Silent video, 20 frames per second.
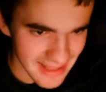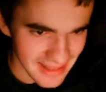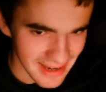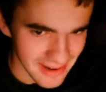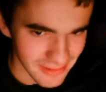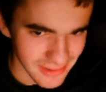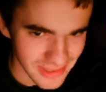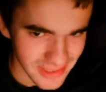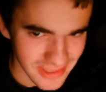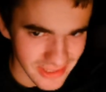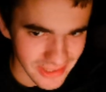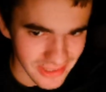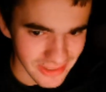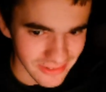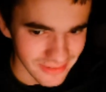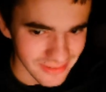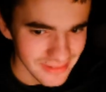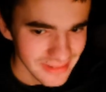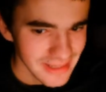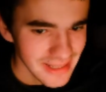that was cool.
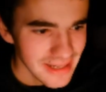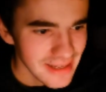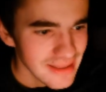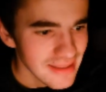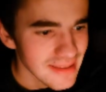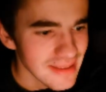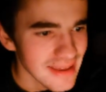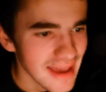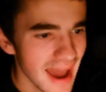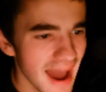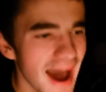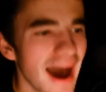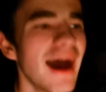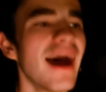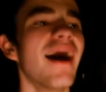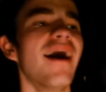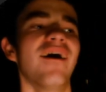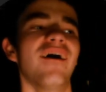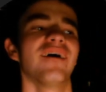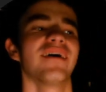Yeah,
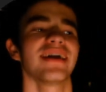oh